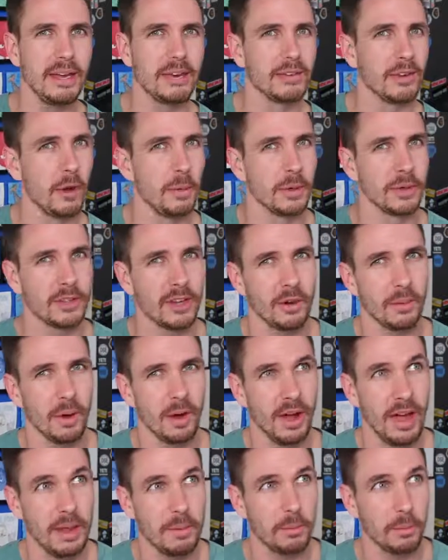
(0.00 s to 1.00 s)
made
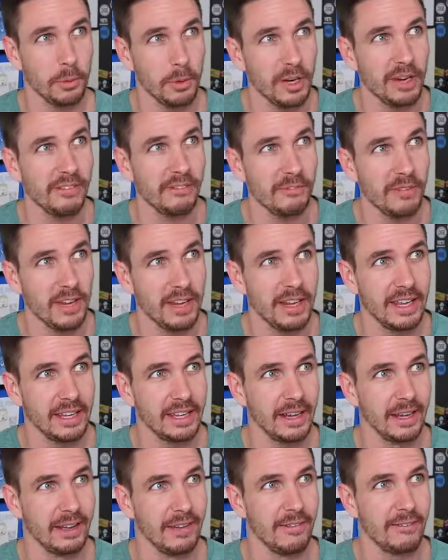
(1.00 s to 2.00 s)
Tamatoa a pretty
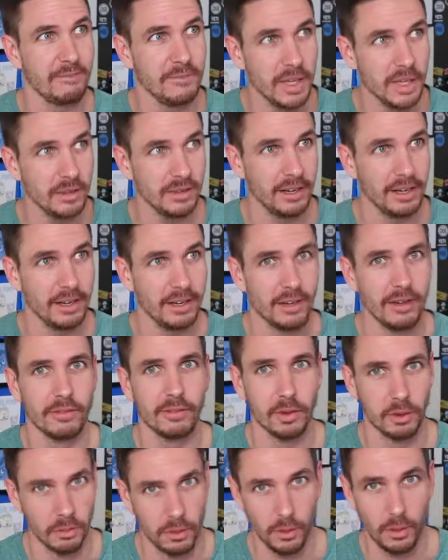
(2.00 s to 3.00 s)
fitting villain for